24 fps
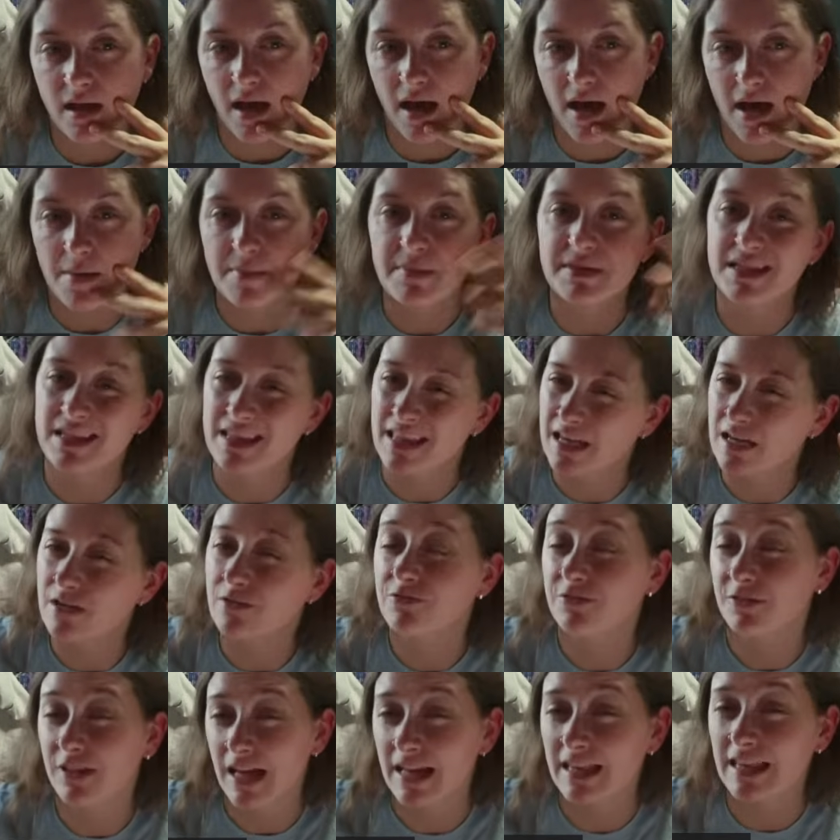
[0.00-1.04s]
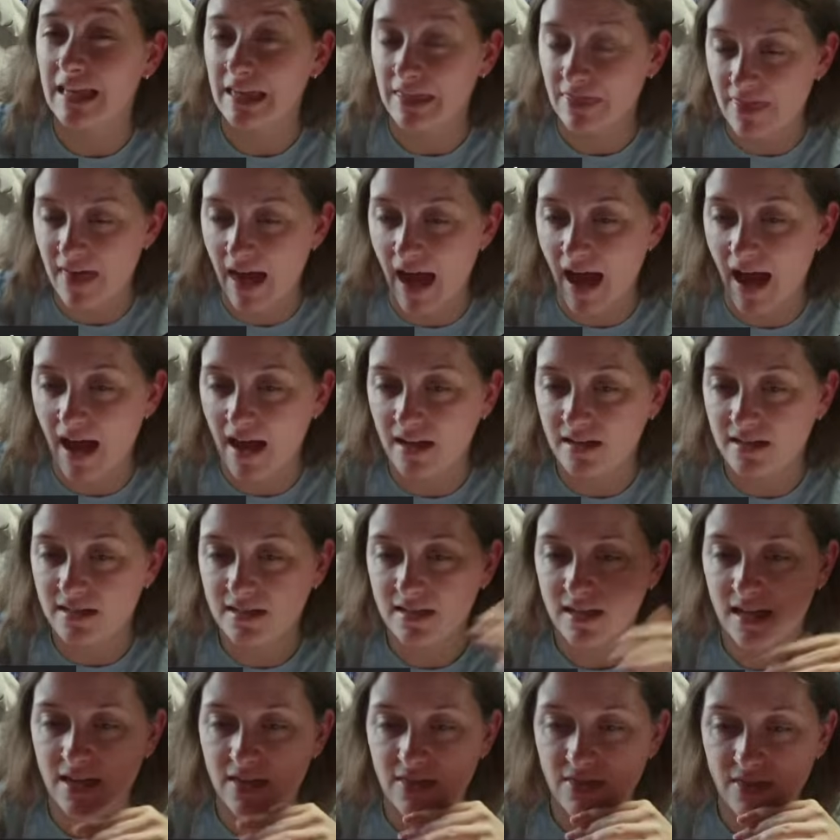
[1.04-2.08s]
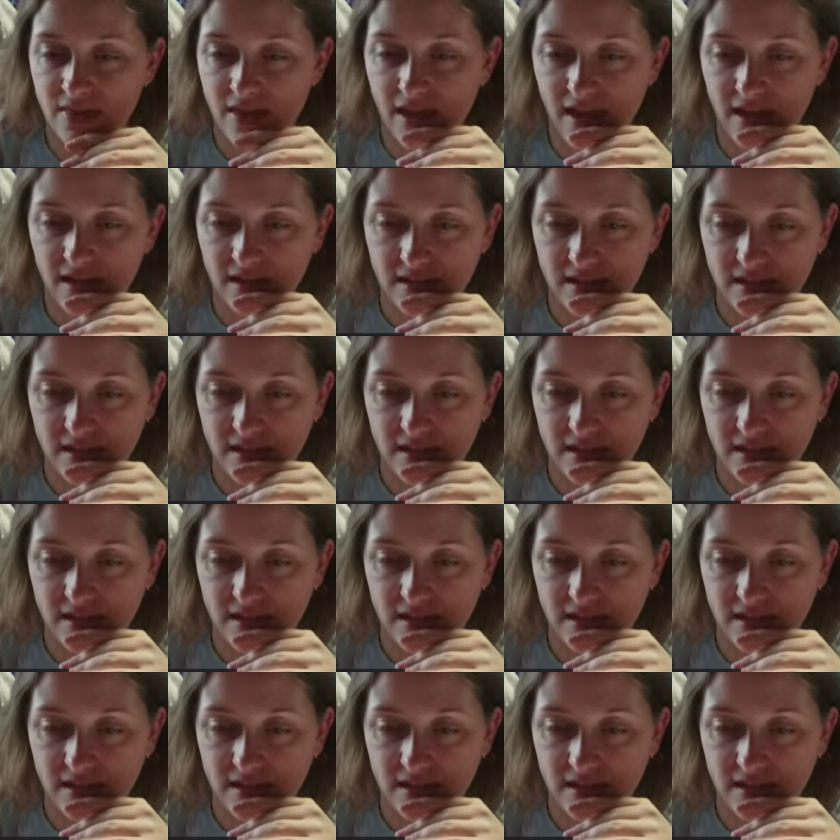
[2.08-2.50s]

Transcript: And then they could fly like that. And then